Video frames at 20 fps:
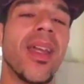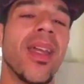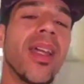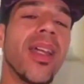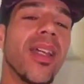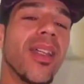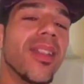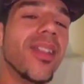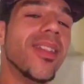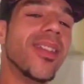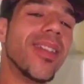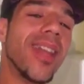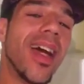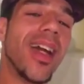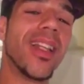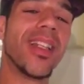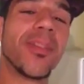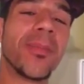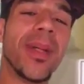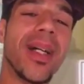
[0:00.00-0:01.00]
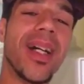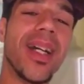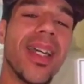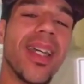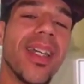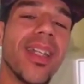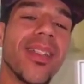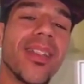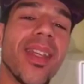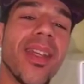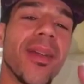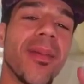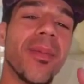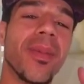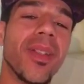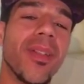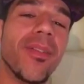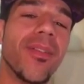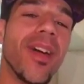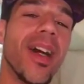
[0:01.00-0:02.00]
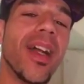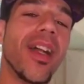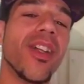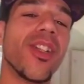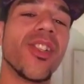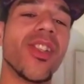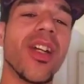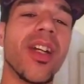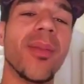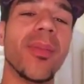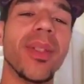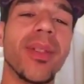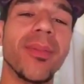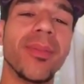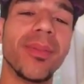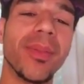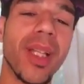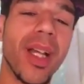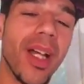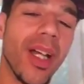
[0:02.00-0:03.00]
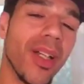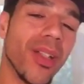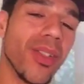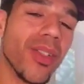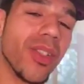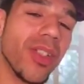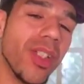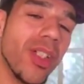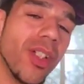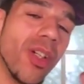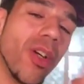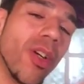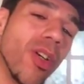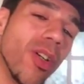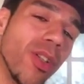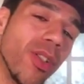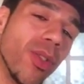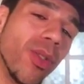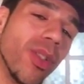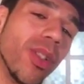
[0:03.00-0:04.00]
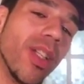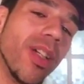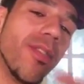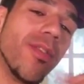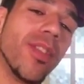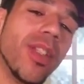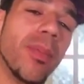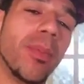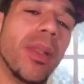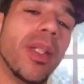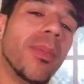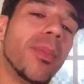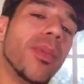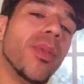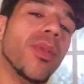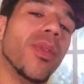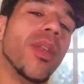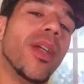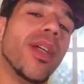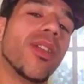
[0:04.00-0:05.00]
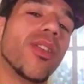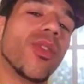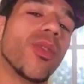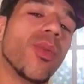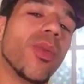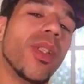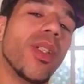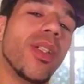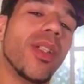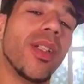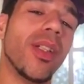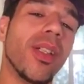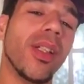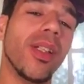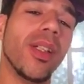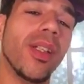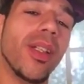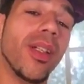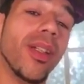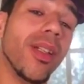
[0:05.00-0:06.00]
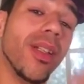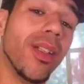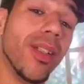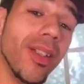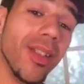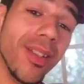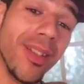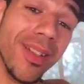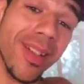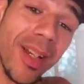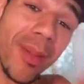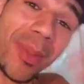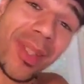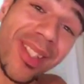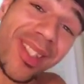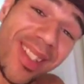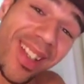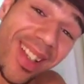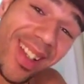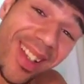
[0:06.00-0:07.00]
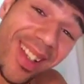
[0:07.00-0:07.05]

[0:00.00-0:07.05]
this is Alex Baez, the Fire Shaman. I'll see all you lovely people next week. Namaste.